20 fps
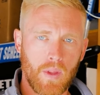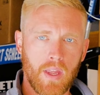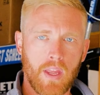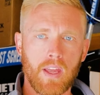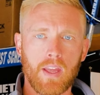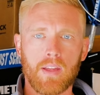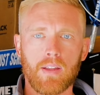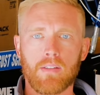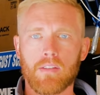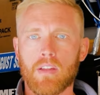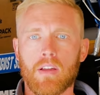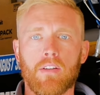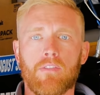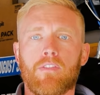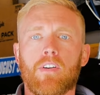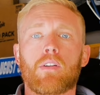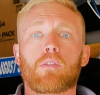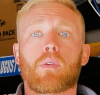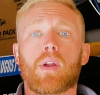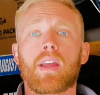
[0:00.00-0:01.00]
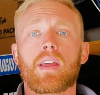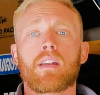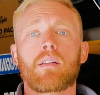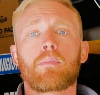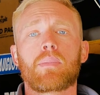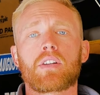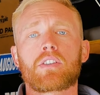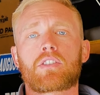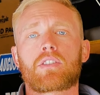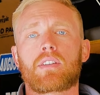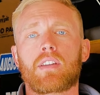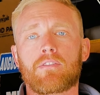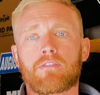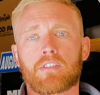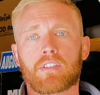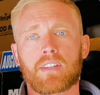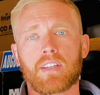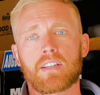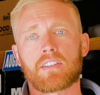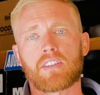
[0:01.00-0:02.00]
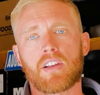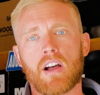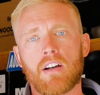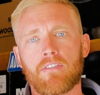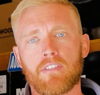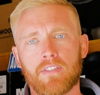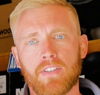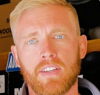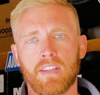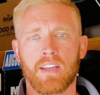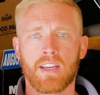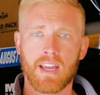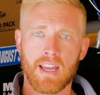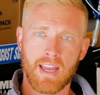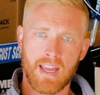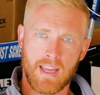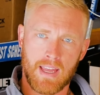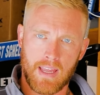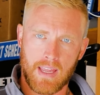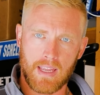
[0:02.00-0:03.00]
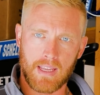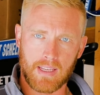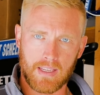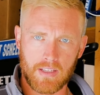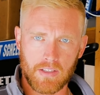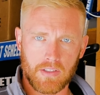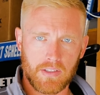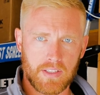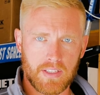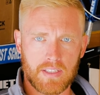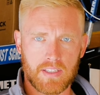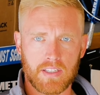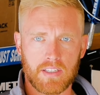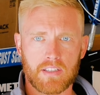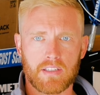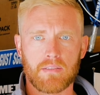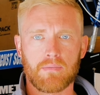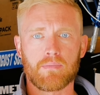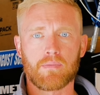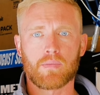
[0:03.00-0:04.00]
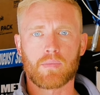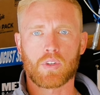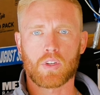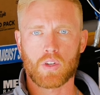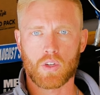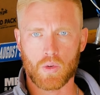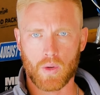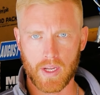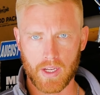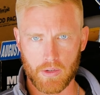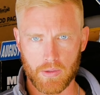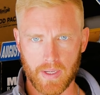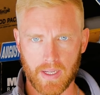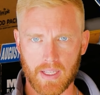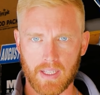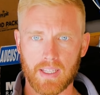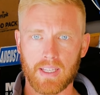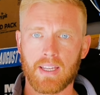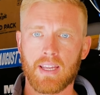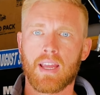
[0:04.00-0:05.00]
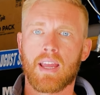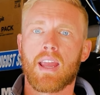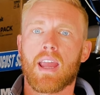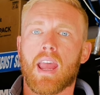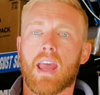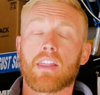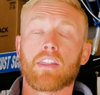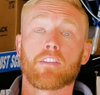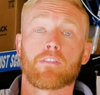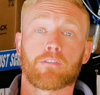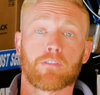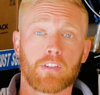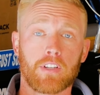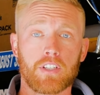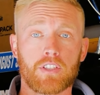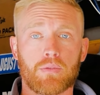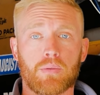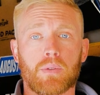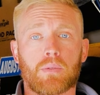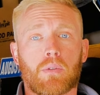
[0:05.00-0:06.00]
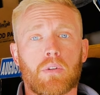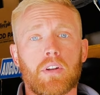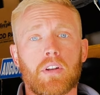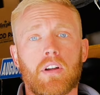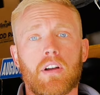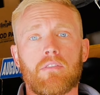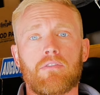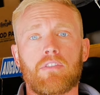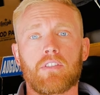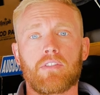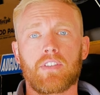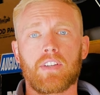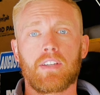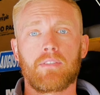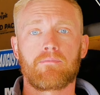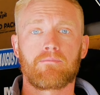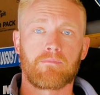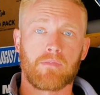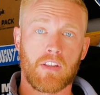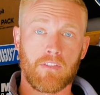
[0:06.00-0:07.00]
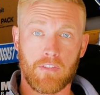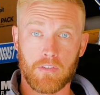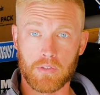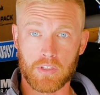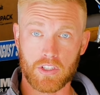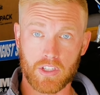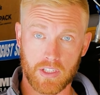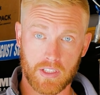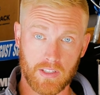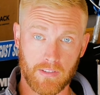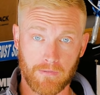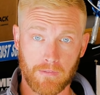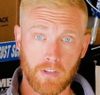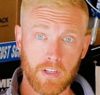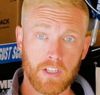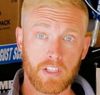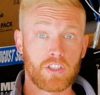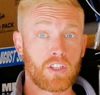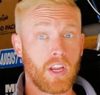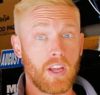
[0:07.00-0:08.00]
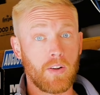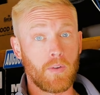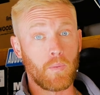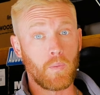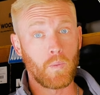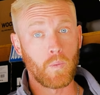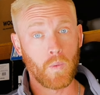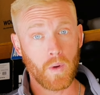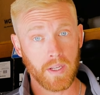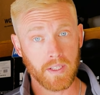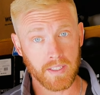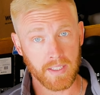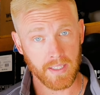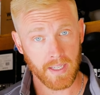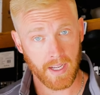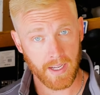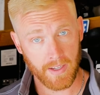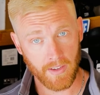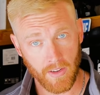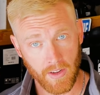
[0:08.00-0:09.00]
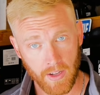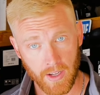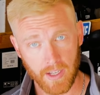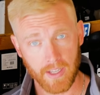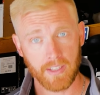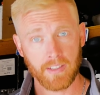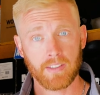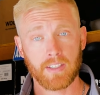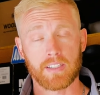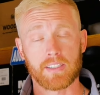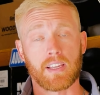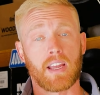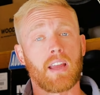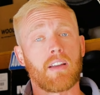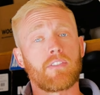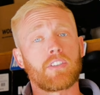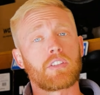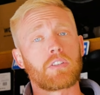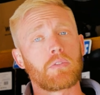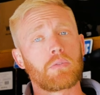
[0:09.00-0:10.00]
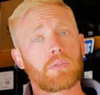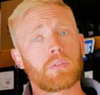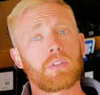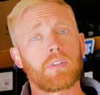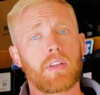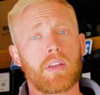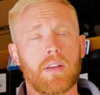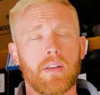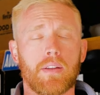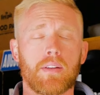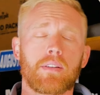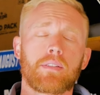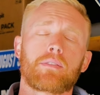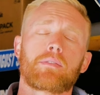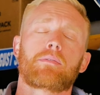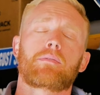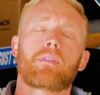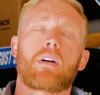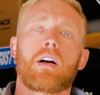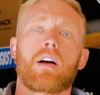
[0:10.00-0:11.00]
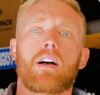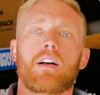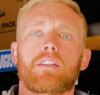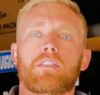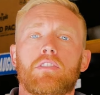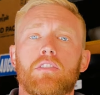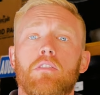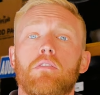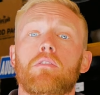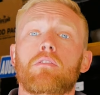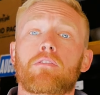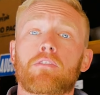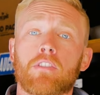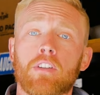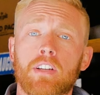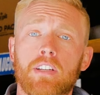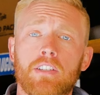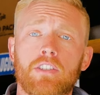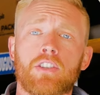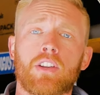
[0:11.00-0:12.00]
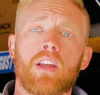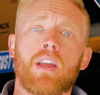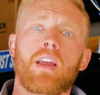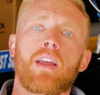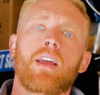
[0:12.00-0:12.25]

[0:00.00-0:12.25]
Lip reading: if I ran a bunch of different things off of it, it killed the system quite quickly, and the fridge would run off of it. If it was just the fridge and one side on, because I have a dual zone fridge,